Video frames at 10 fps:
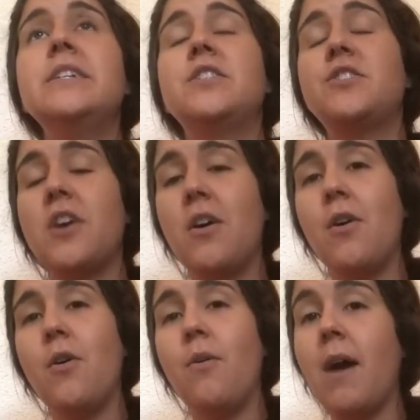
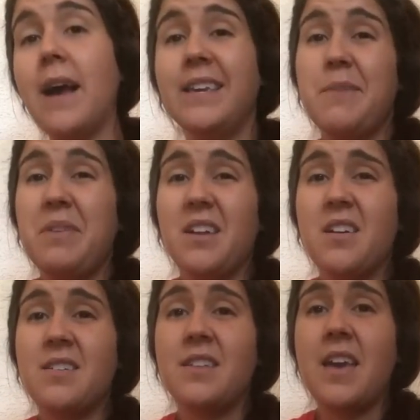So I kept that
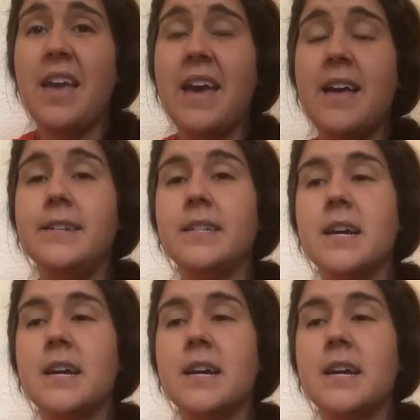on. And,